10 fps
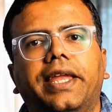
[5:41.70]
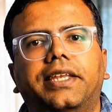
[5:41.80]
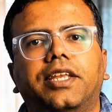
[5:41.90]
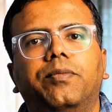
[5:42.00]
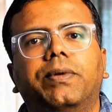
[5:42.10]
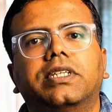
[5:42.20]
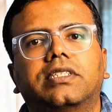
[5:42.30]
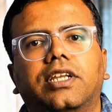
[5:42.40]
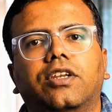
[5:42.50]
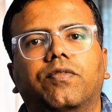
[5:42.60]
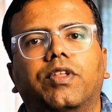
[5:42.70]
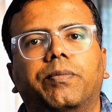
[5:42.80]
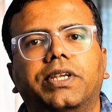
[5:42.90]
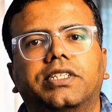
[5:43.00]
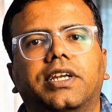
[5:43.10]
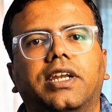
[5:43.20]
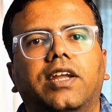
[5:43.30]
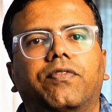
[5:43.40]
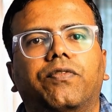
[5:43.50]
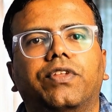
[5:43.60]
18% of the patient
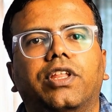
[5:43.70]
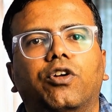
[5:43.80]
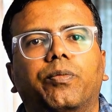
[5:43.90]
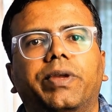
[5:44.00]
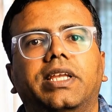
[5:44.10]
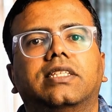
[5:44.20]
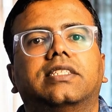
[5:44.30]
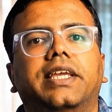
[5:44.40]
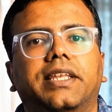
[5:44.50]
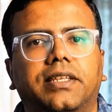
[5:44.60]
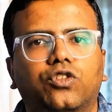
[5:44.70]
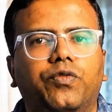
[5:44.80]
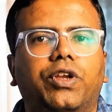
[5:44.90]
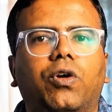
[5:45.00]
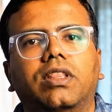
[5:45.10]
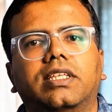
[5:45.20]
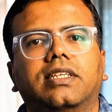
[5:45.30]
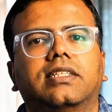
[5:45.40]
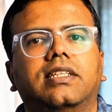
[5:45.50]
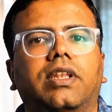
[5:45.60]
left without being seen. So we call this
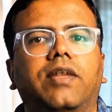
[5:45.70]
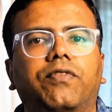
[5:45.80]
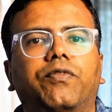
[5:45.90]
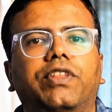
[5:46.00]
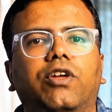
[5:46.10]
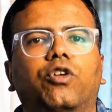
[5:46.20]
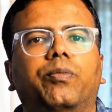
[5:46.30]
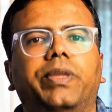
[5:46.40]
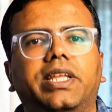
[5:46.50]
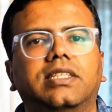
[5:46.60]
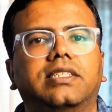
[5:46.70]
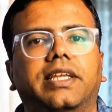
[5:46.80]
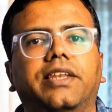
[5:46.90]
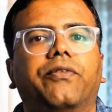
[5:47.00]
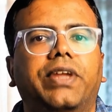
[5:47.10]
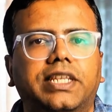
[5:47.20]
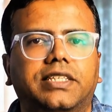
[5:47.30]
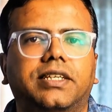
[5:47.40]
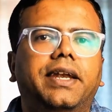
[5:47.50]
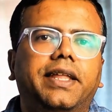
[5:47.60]
as left without being seen rate,
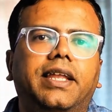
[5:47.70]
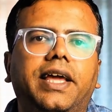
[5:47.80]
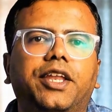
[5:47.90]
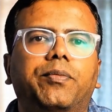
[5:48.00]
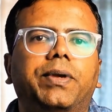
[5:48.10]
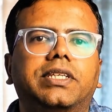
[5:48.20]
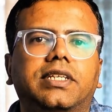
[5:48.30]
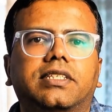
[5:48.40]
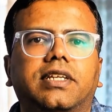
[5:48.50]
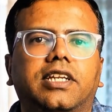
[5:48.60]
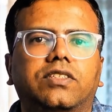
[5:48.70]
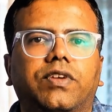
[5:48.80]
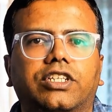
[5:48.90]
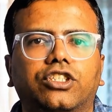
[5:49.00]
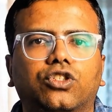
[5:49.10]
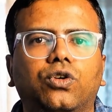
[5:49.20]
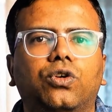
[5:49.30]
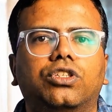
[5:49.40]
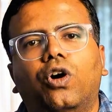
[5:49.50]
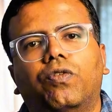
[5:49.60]
and declining patient satisfaction
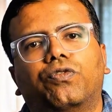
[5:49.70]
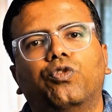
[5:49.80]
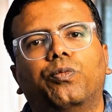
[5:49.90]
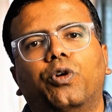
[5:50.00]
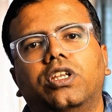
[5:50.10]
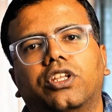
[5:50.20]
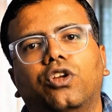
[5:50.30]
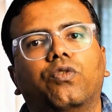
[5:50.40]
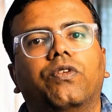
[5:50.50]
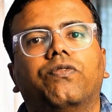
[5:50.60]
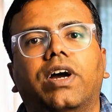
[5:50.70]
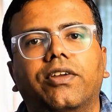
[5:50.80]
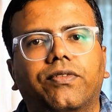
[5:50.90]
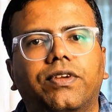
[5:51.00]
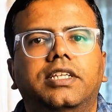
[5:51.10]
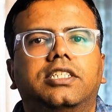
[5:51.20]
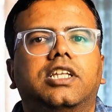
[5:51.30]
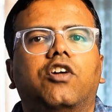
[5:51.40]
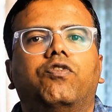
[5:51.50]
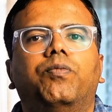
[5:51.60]
scores of 2.3/5.
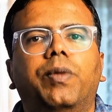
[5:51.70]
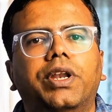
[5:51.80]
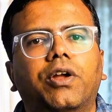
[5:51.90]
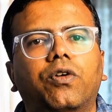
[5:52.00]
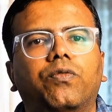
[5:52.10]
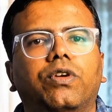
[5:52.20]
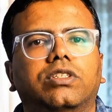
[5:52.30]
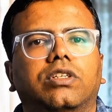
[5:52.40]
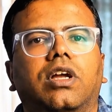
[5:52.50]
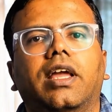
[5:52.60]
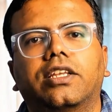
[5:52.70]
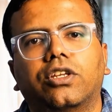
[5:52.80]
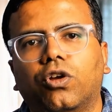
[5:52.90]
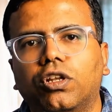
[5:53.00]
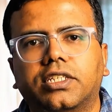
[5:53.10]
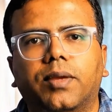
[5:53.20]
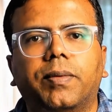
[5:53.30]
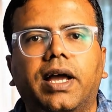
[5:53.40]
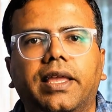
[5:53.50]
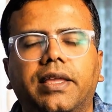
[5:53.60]
Staff burnout was at an all-time
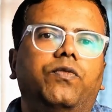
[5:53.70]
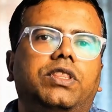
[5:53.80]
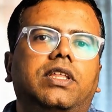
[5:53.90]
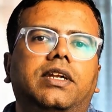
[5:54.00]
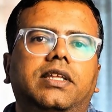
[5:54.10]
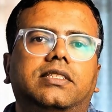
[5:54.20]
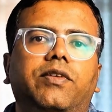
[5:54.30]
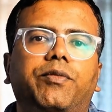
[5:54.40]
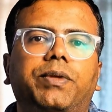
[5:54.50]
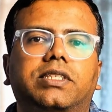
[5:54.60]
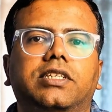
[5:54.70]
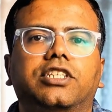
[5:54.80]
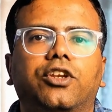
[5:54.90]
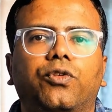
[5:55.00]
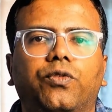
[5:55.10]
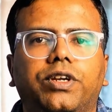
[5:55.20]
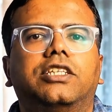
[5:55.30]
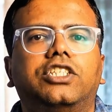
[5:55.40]
high with 37% turnover. The